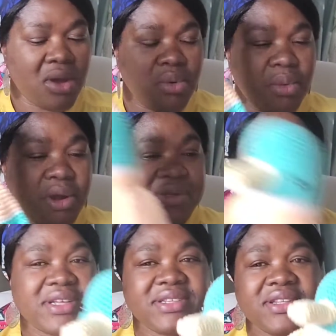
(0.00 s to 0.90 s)
where is
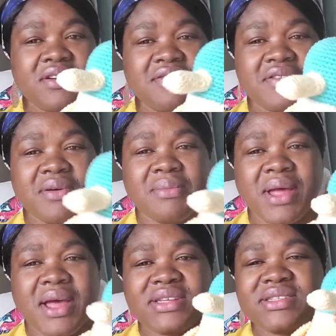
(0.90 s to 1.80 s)
this duck from,
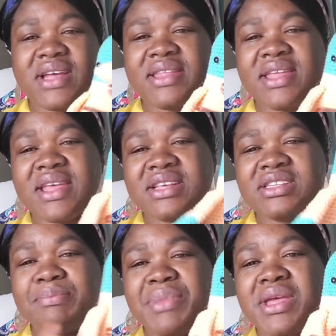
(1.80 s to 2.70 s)
guys? I think it's the
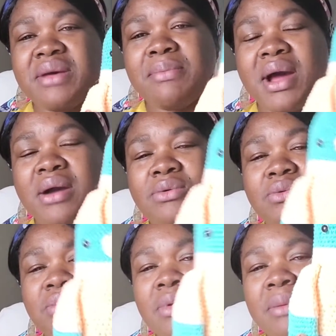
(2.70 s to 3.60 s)
Peek-a-Pow
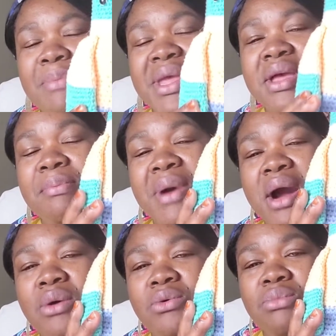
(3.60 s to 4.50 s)

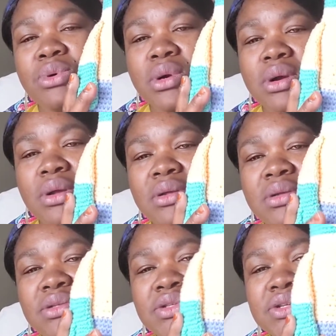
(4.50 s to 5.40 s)
book
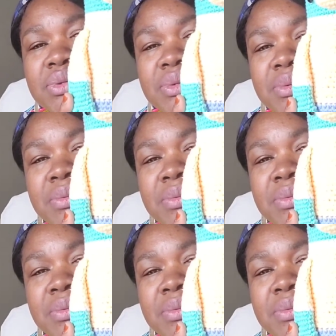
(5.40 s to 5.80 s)
2.